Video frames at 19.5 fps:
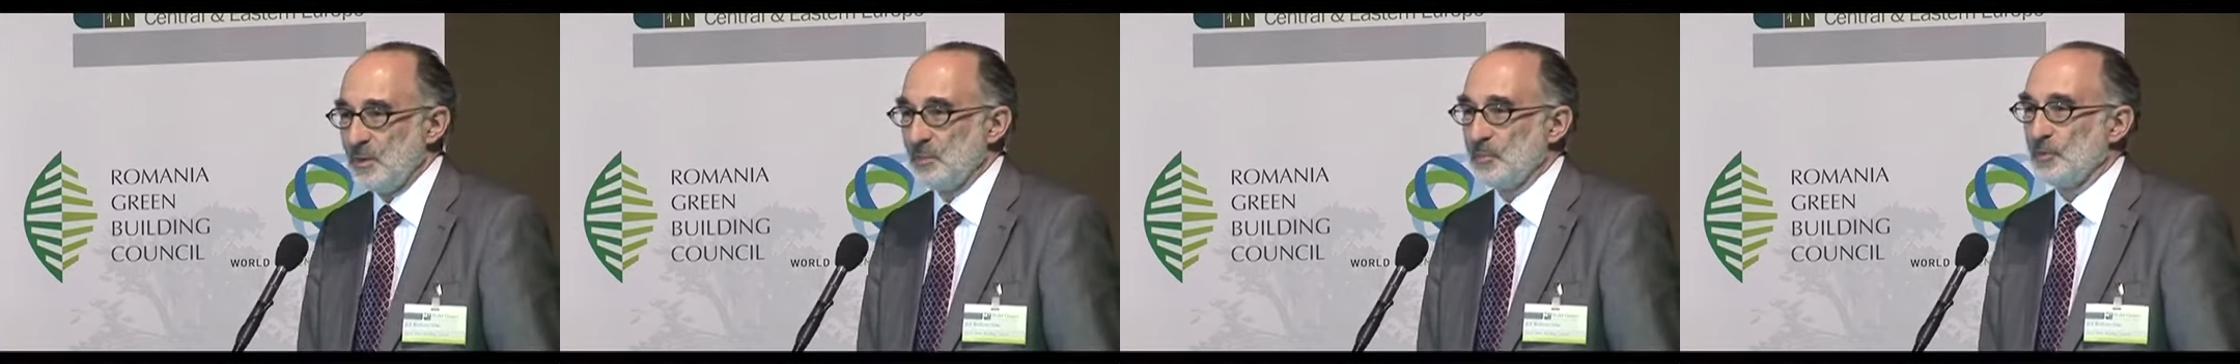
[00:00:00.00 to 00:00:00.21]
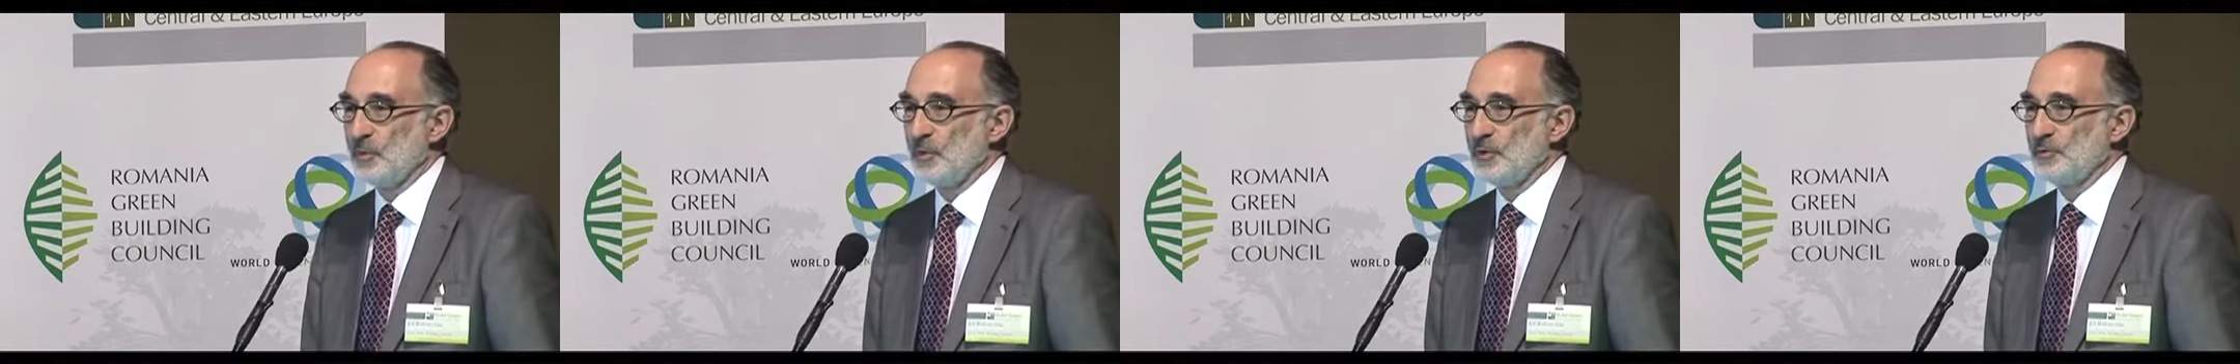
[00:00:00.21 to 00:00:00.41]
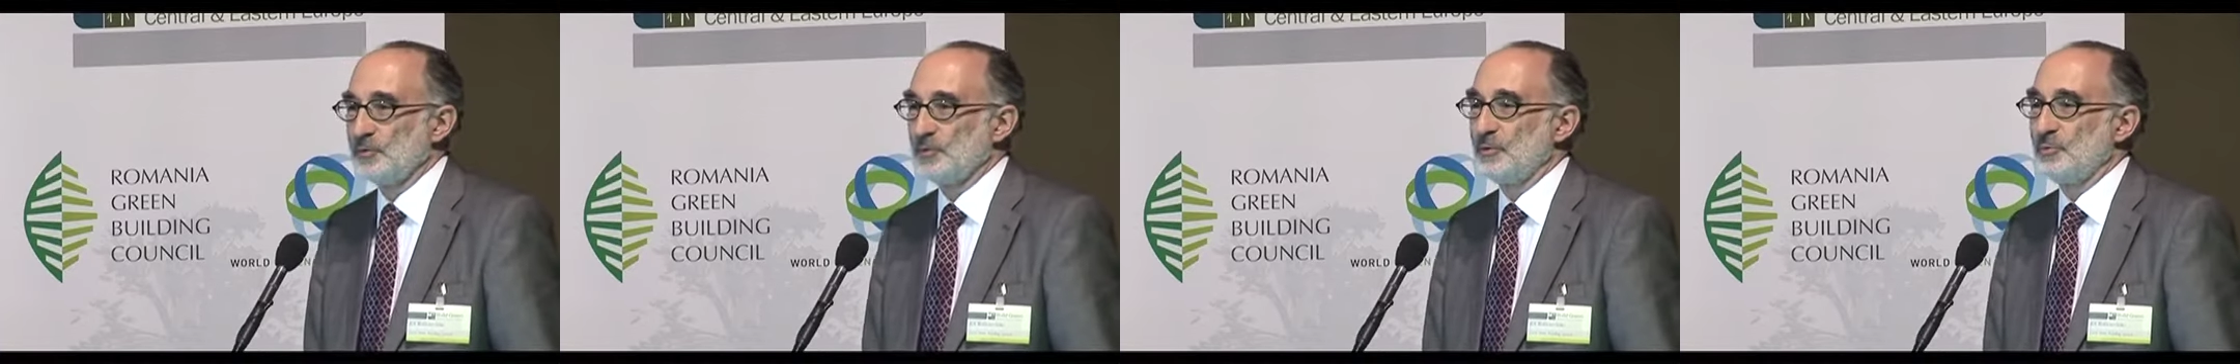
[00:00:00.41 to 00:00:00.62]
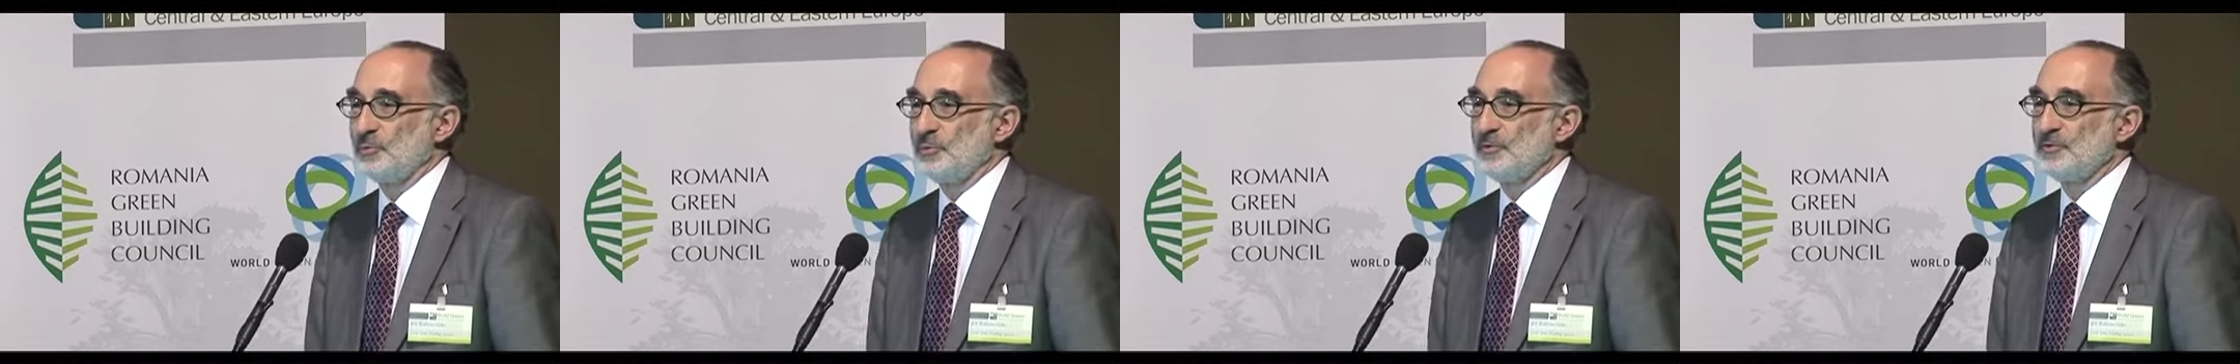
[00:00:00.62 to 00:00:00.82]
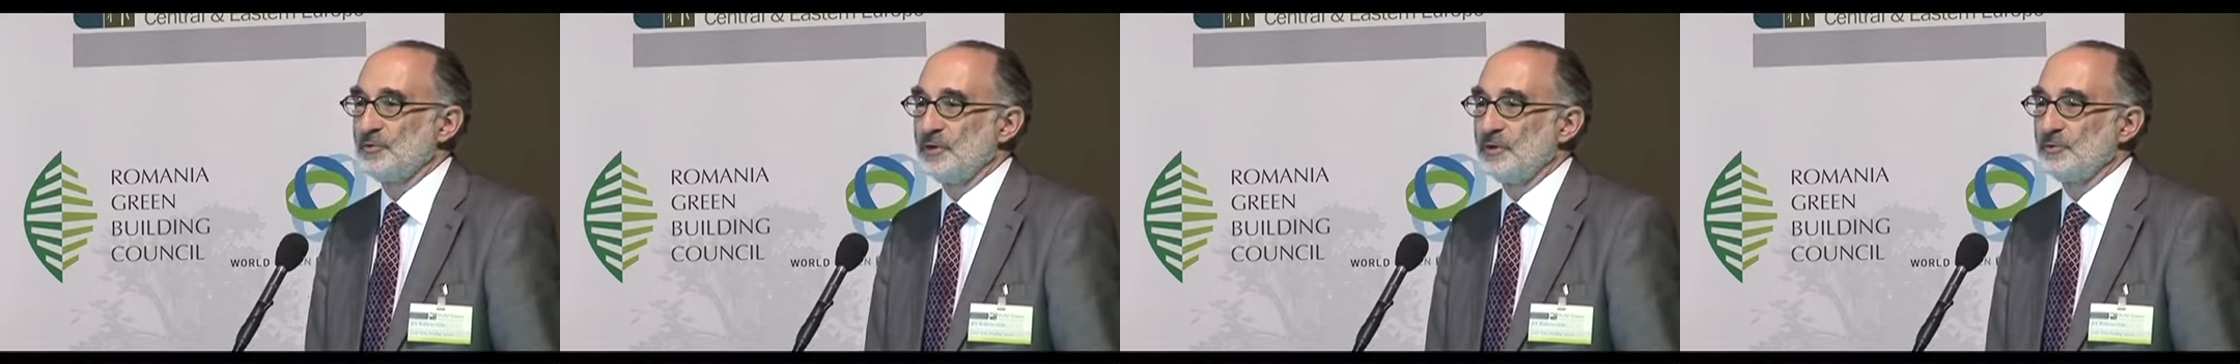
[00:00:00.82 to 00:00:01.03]
but also to
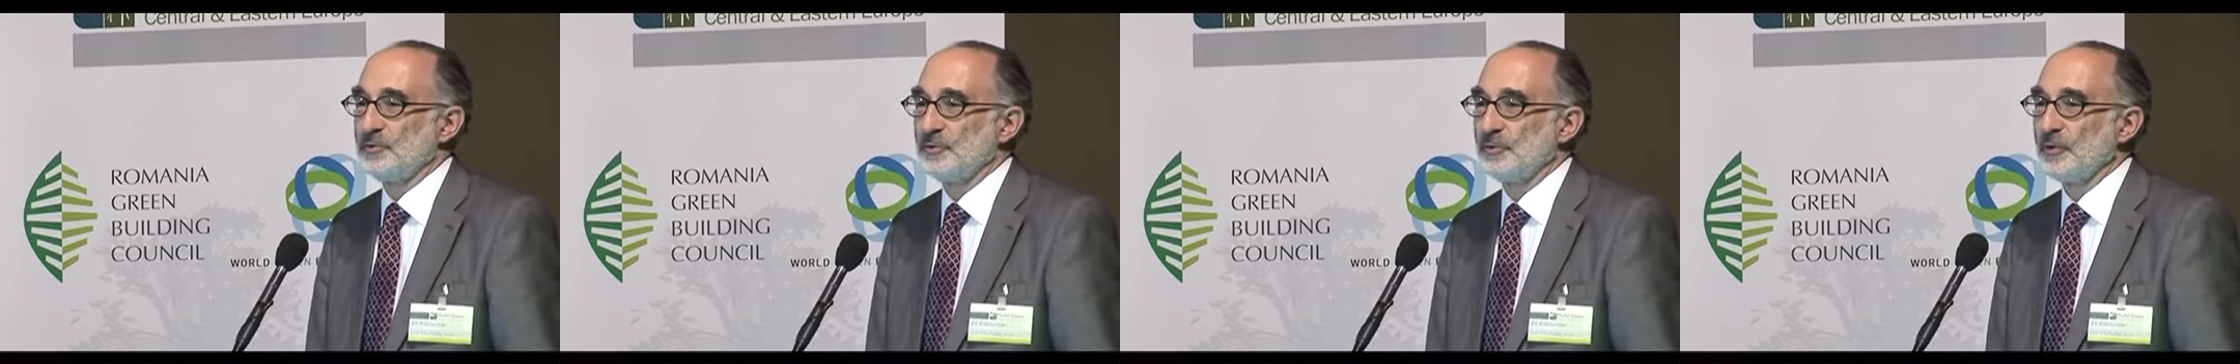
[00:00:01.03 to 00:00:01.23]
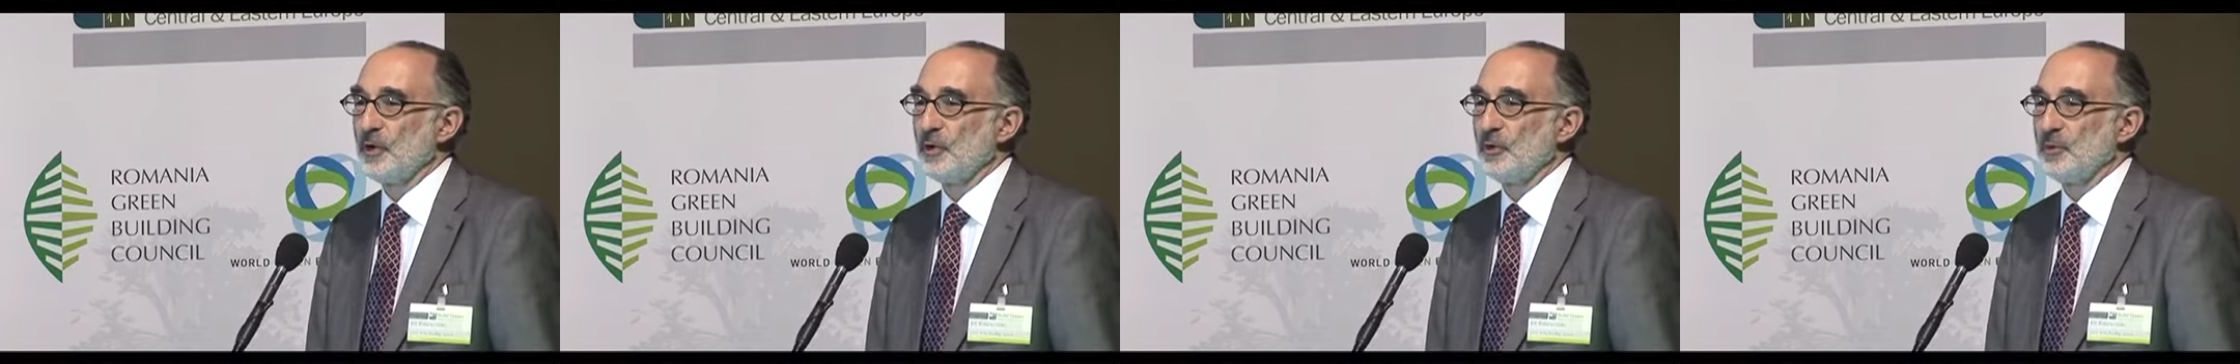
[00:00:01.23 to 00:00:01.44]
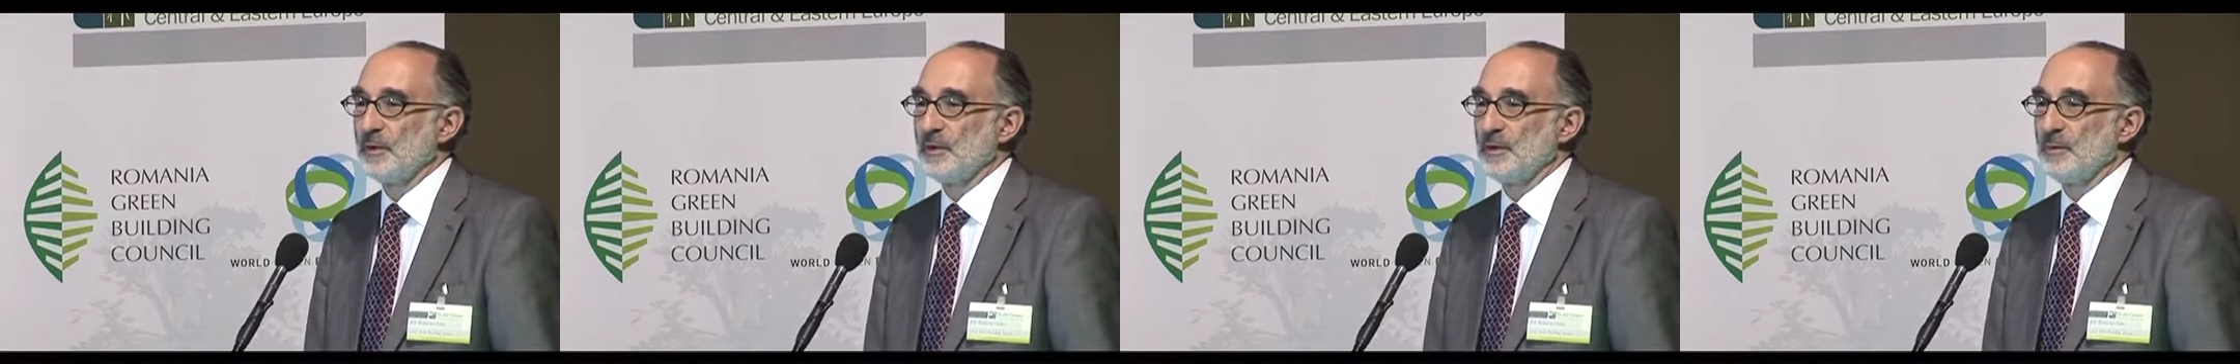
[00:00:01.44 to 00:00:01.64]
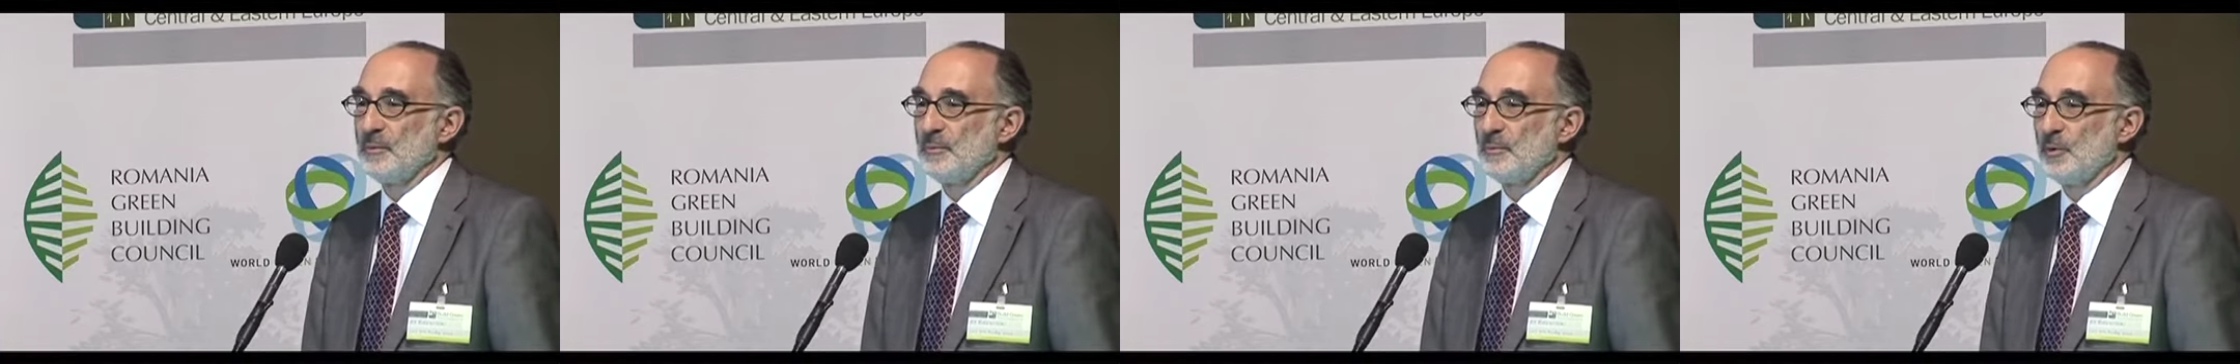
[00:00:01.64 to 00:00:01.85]
proceed slowly.